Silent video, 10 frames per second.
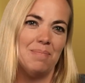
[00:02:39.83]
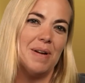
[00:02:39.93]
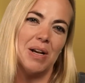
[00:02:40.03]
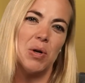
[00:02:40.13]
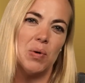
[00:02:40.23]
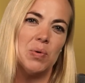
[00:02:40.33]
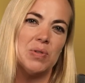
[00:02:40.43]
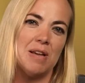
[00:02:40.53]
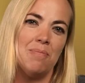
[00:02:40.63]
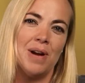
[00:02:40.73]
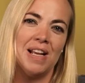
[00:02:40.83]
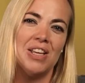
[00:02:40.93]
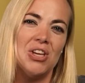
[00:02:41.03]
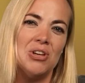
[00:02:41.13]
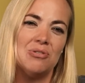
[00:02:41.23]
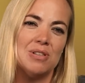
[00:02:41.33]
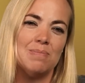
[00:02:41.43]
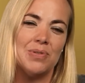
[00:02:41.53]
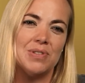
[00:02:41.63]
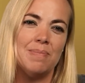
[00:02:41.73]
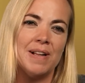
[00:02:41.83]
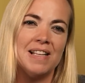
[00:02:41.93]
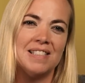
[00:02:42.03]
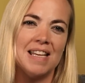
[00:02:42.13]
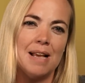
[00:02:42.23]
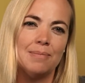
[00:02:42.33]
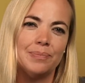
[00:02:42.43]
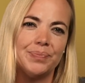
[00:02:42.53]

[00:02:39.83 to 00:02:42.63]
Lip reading: but it can also bring huge responsibility.